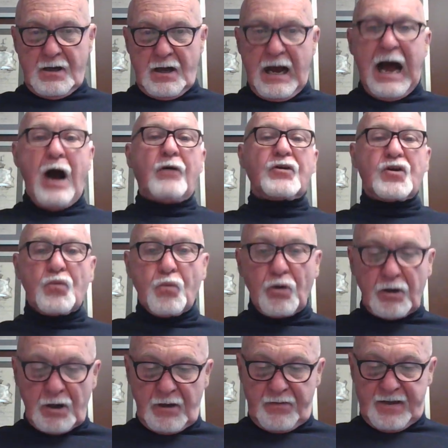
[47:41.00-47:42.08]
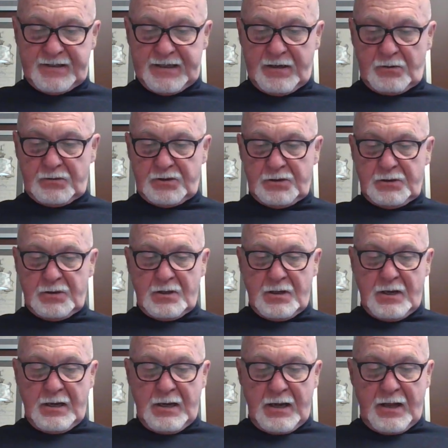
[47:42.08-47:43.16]
How do you work this out?
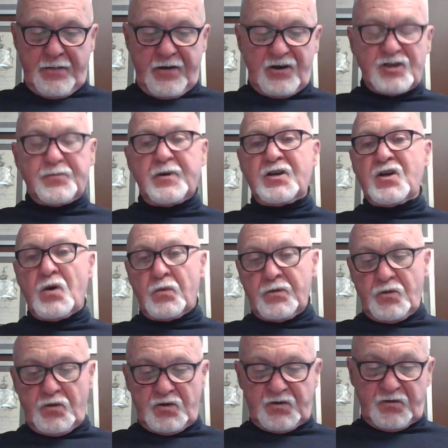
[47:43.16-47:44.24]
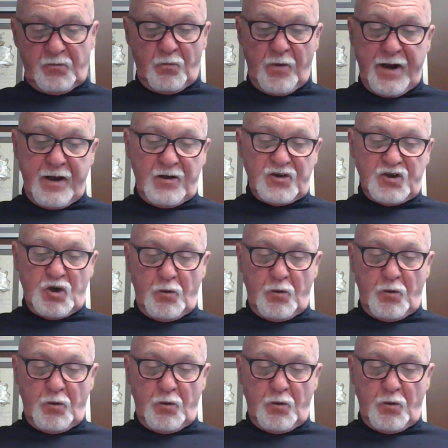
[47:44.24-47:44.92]
There's been no news from Wales.